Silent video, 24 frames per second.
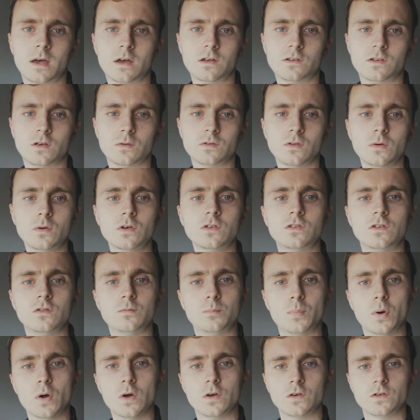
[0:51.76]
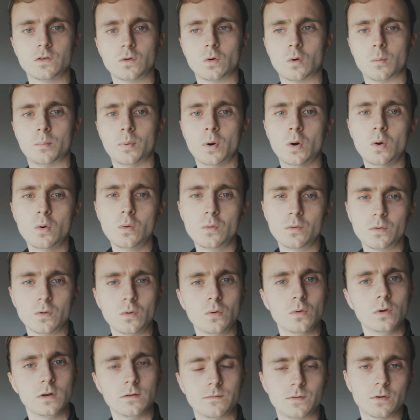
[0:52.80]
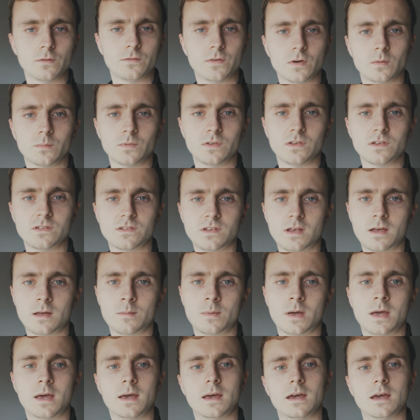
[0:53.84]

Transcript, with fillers: So as long as you've pushed or pulled all of your films the same,